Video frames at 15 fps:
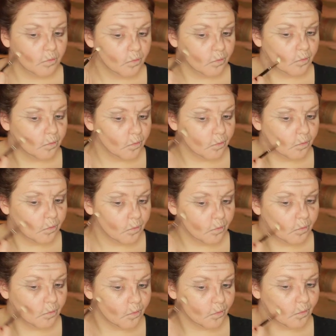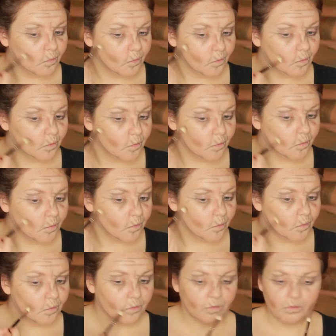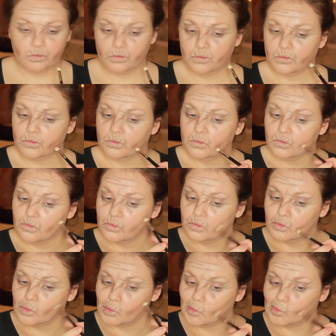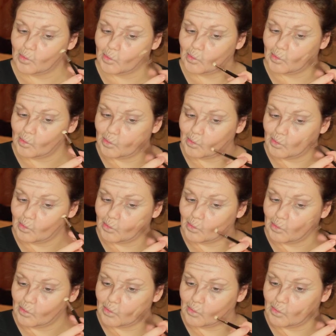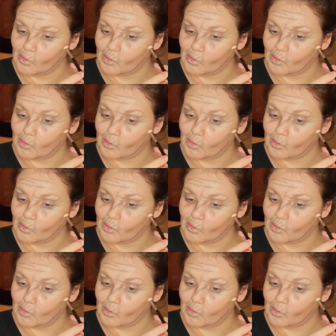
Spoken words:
(no one is talking)